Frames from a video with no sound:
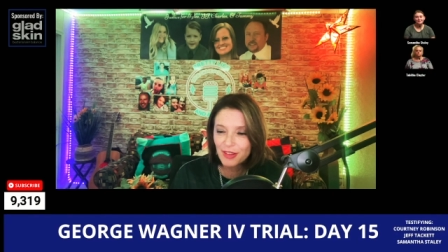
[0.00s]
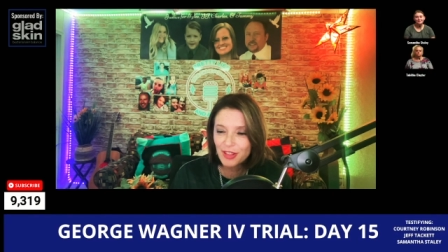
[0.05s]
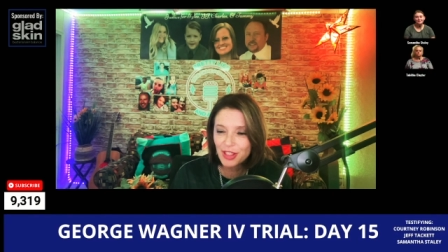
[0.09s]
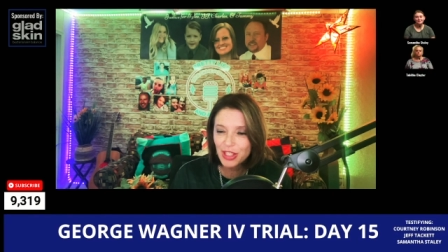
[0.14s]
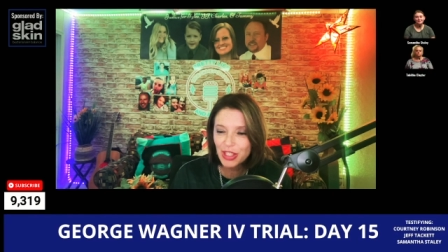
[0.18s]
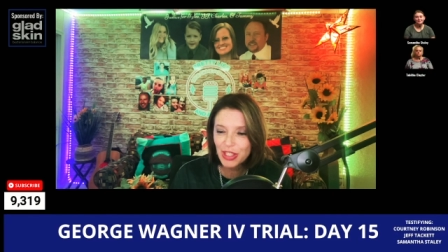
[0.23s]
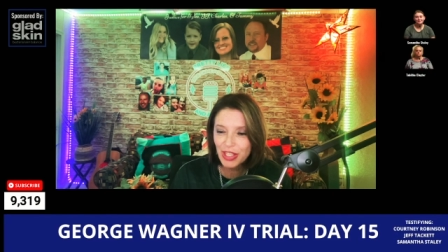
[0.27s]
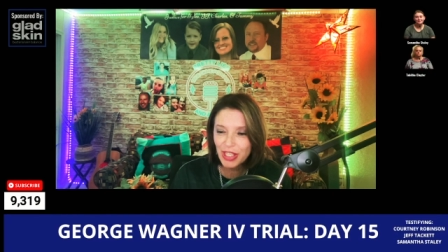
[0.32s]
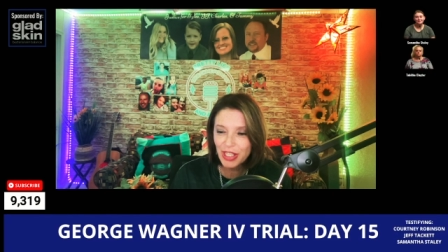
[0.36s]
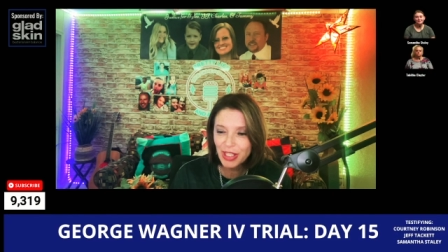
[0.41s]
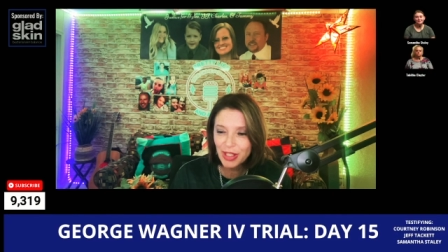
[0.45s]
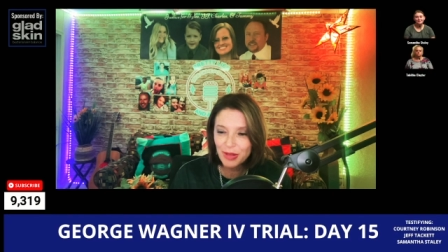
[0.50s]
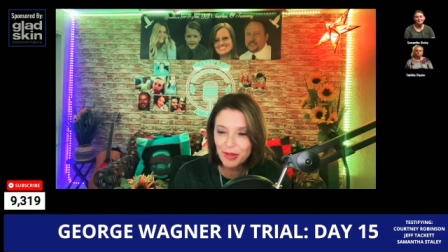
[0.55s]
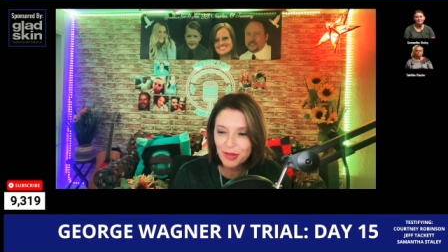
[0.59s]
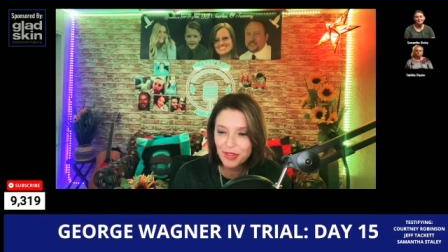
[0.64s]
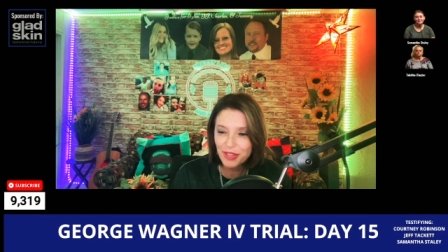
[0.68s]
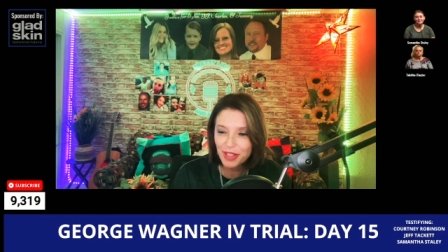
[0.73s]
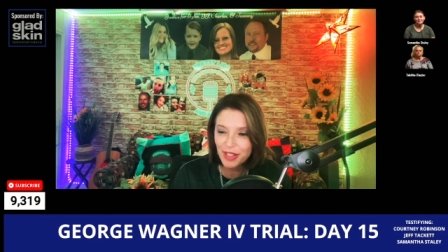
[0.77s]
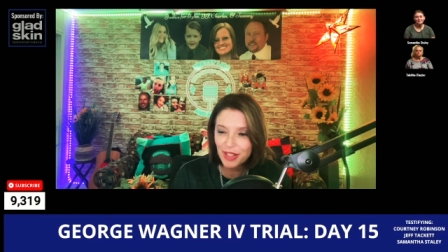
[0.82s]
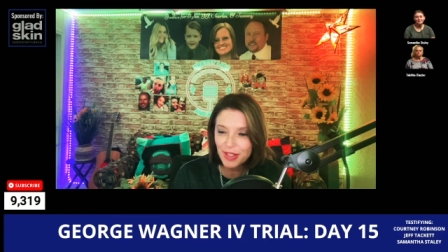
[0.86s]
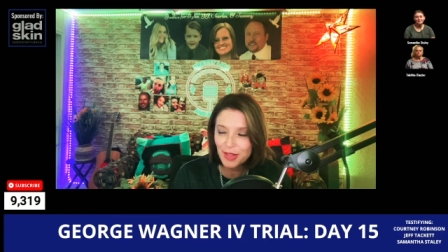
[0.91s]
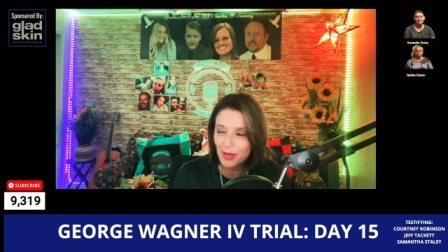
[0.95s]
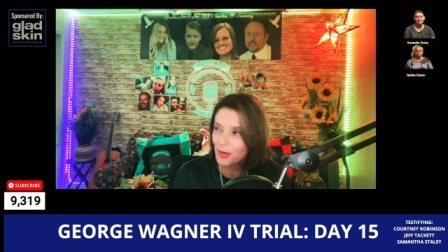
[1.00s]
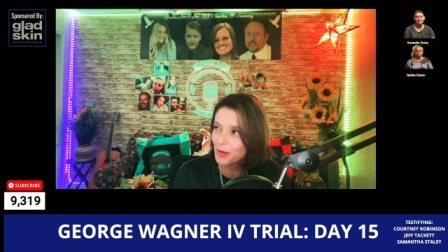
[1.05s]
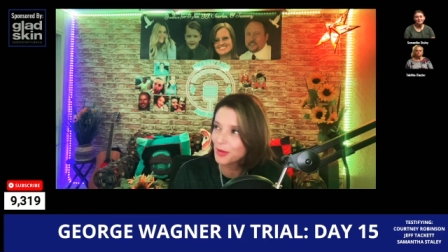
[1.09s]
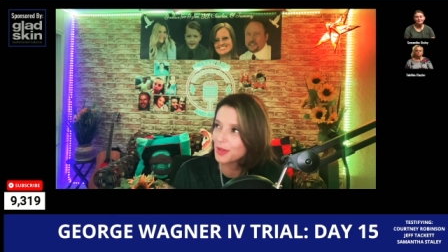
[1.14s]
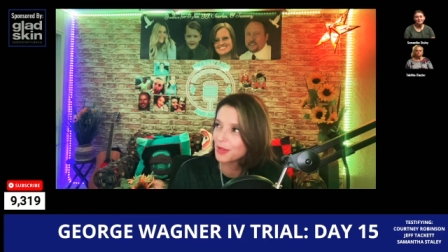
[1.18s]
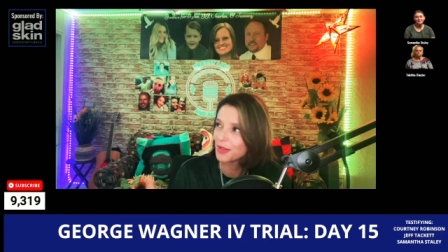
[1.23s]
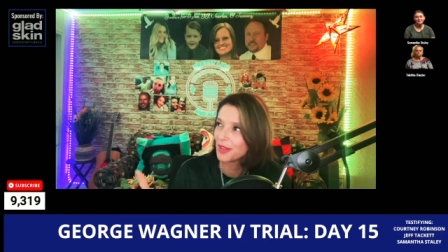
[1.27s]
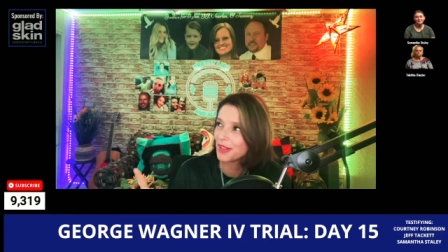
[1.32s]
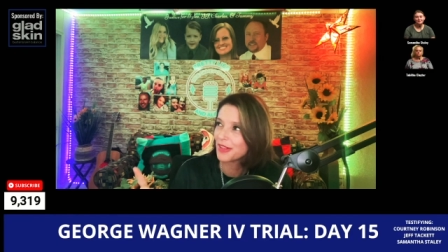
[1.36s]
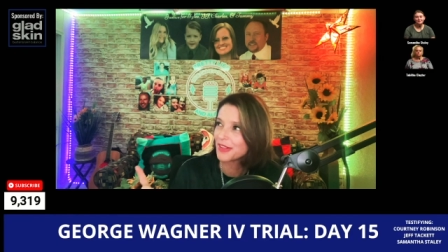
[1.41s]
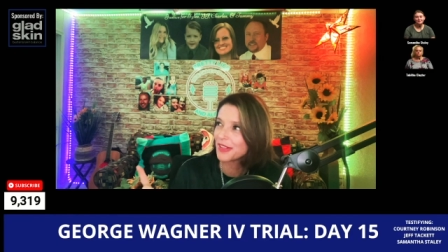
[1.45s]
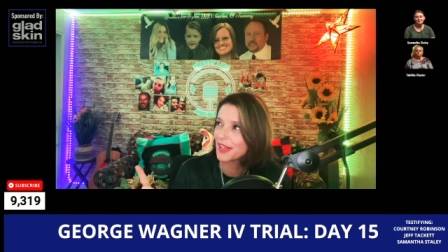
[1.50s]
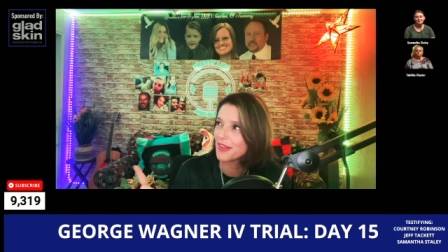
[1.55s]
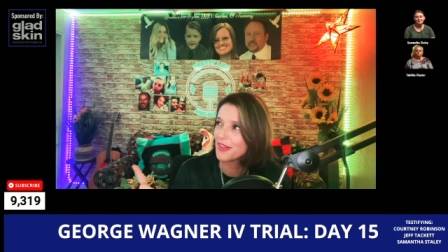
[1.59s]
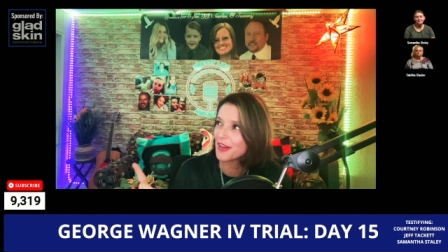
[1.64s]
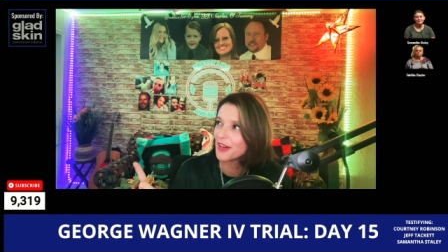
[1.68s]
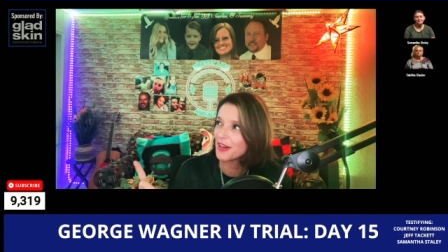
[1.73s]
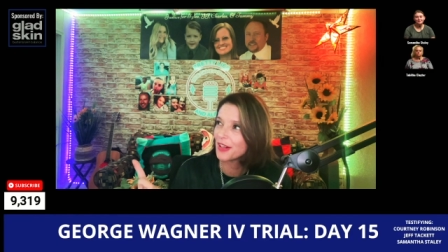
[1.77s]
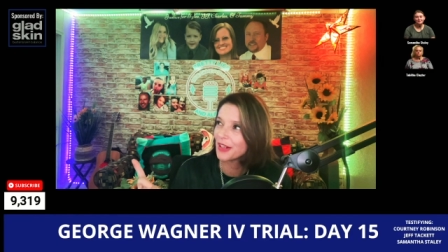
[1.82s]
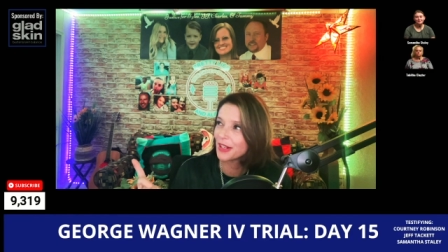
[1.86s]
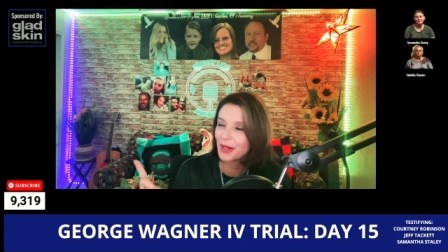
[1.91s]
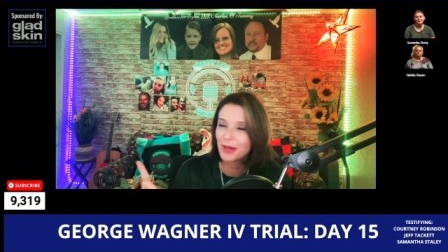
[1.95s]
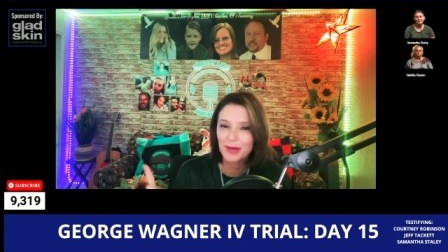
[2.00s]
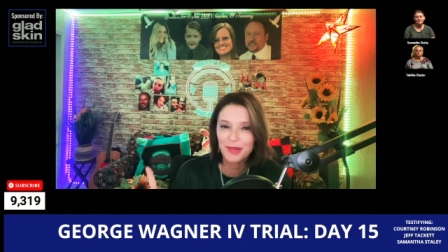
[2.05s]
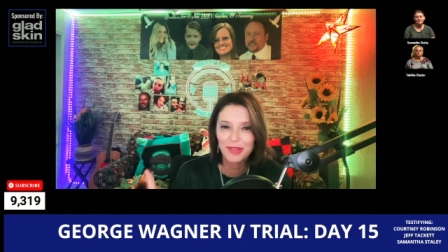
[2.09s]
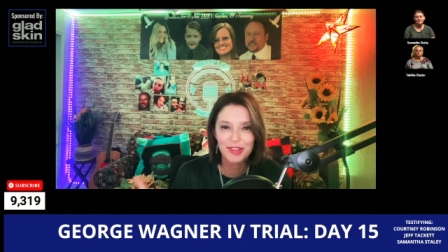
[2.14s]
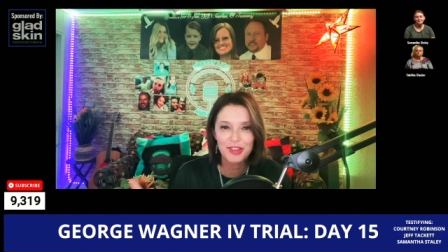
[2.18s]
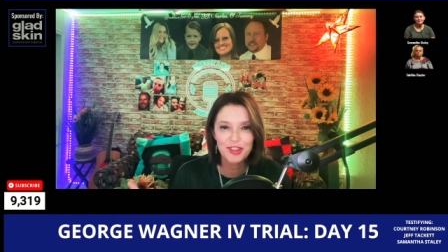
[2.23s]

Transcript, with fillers: just like you see a squirrel and say, There it goes.